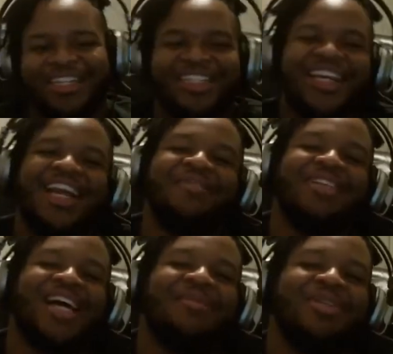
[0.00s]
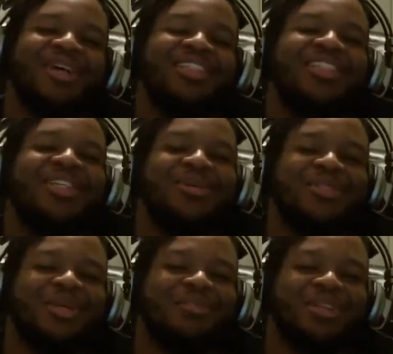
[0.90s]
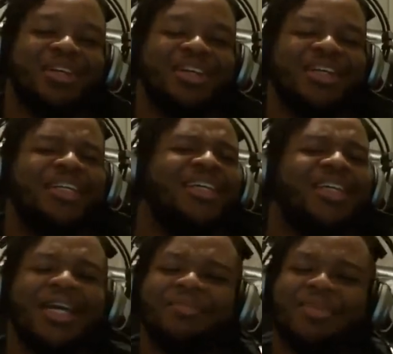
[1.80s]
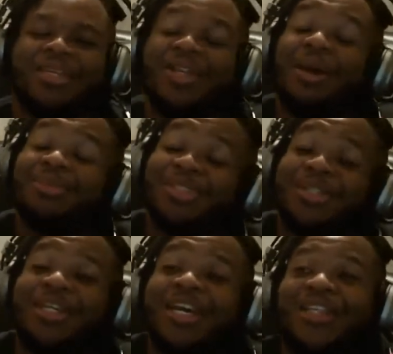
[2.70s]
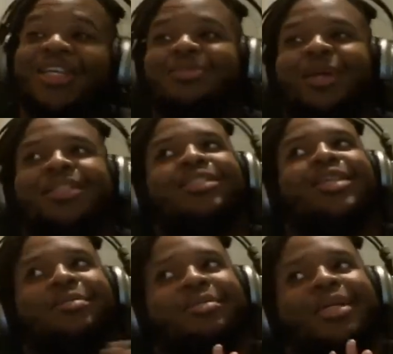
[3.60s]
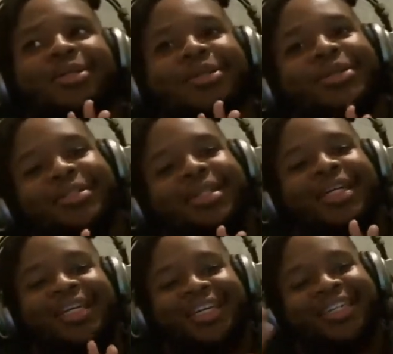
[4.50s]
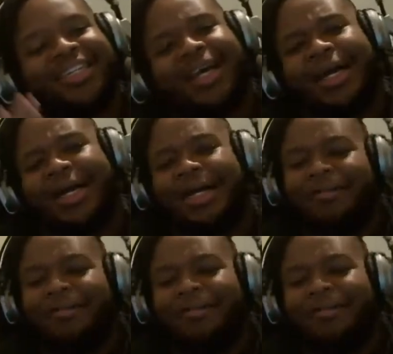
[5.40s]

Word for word: like every time he tries to do something, you know, I'm still an atheist, but like something out there is like, uh,